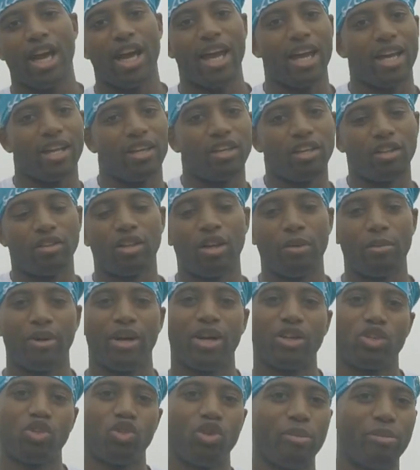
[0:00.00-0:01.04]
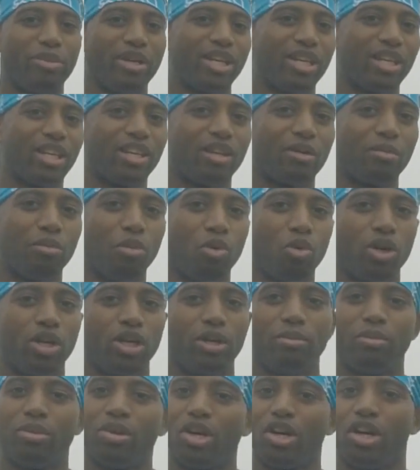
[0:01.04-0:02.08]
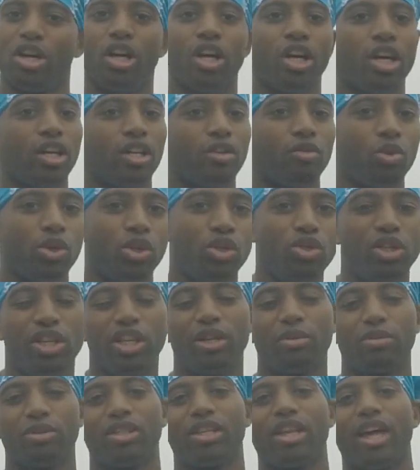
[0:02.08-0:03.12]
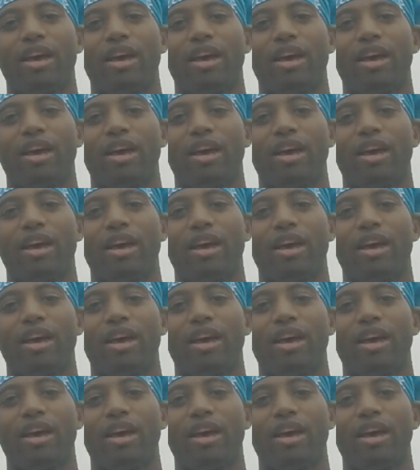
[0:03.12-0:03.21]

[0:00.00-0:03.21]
and compared to it being in the morning. But when you get up to